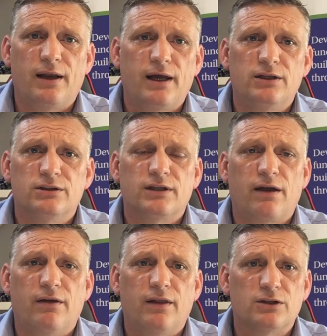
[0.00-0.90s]
land agents
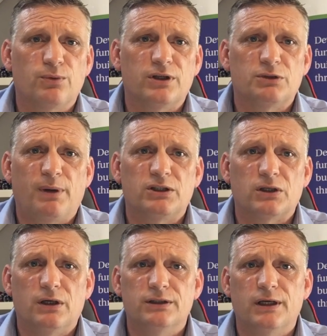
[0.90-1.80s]
out there. That's what they
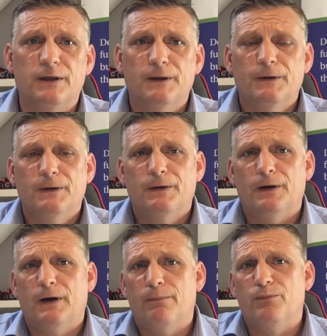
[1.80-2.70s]
specialise in.
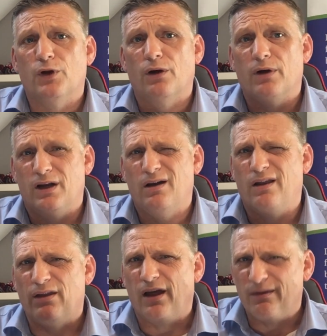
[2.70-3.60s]

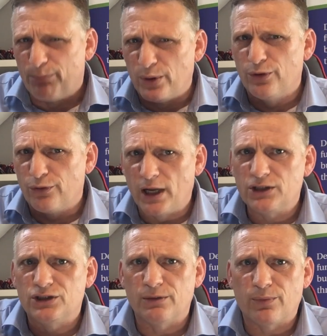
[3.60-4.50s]
And building a
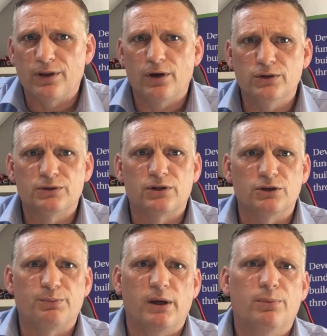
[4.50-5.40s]
relationship with
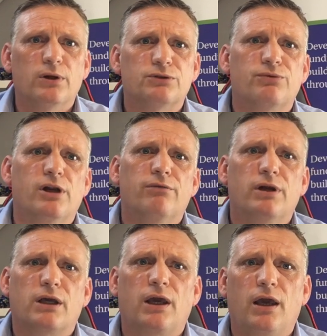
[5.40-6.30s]
those people is really,
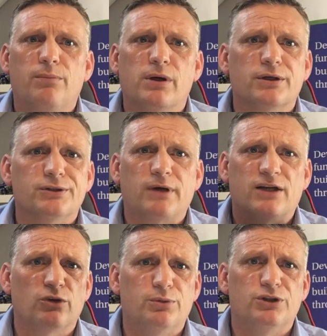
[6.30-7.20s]
really key, because
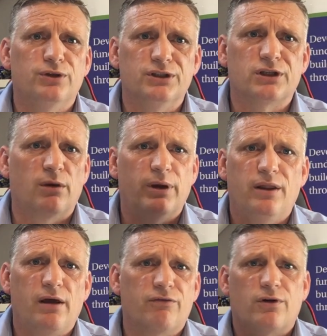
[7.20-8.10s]
as opportunities come
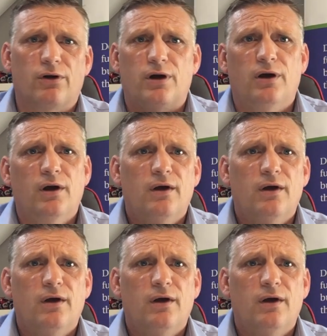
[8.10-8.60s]
in, they've got a